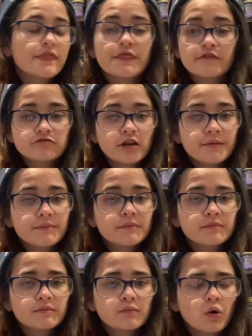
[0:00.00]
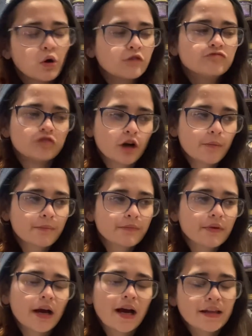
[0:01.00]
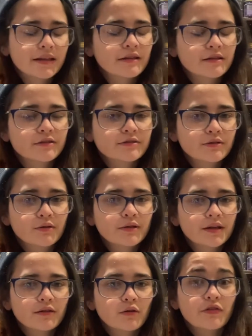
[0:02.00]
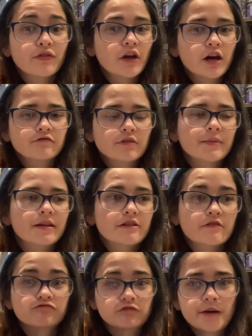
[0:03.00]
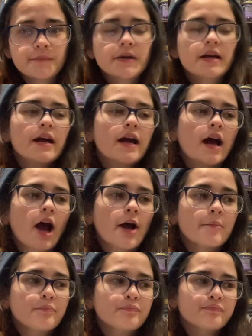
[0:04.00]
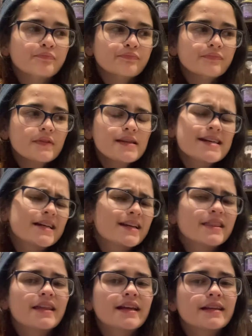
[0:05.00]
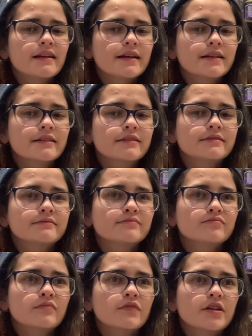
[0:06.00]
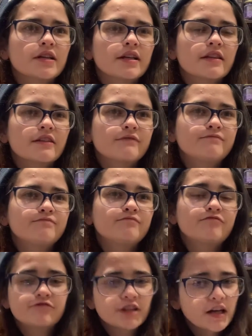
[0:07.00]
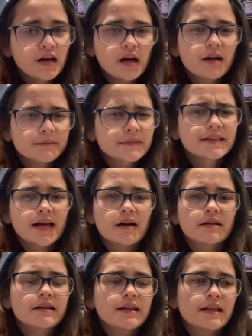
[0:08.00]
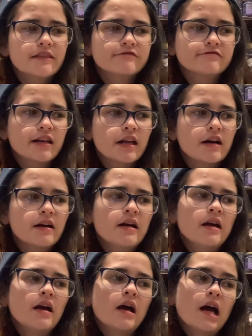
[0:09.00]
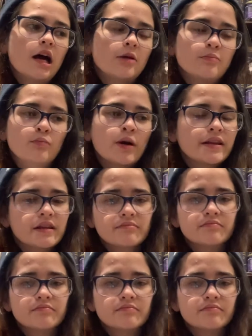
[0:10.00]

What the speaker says: The Room, or Room as it's called. It's not The Room, it's just Room. It's a thriller. Yeah, I'd say it's a thriller, where this